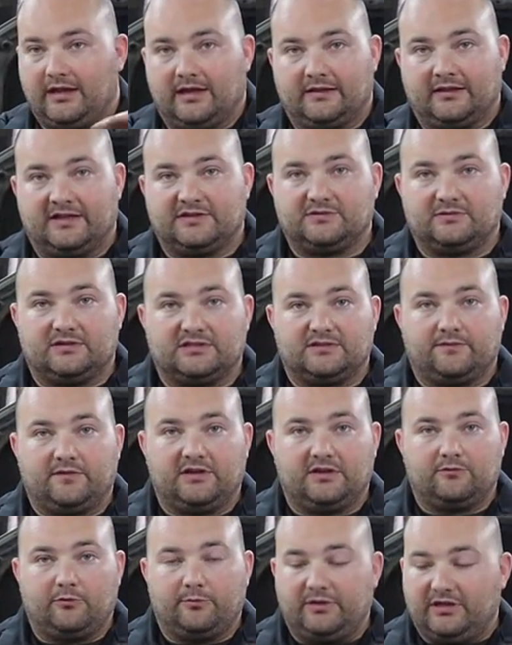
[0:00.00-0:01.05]
and that's what this
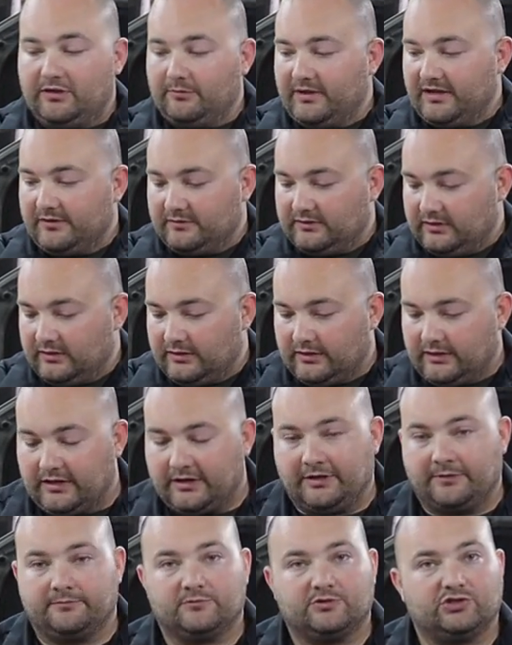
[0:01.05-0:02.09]
video will be about.
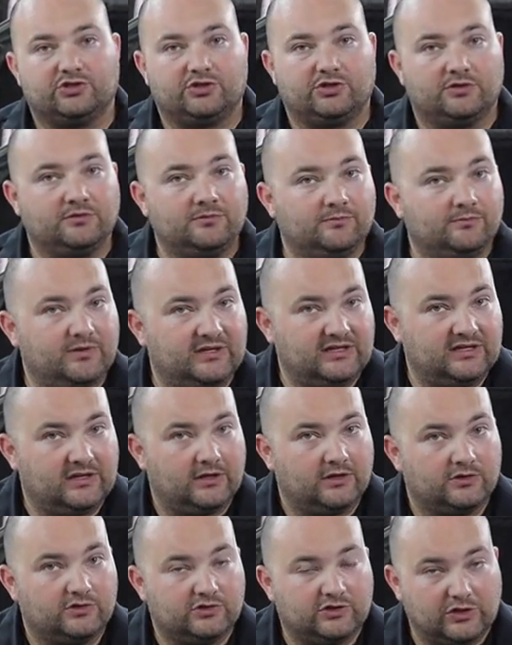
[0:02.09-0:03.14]
Um, shouldn't
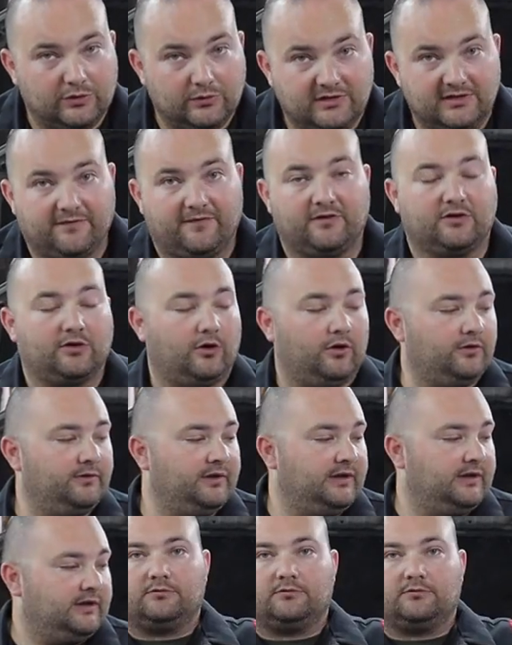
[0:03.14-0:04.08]
be too difficult.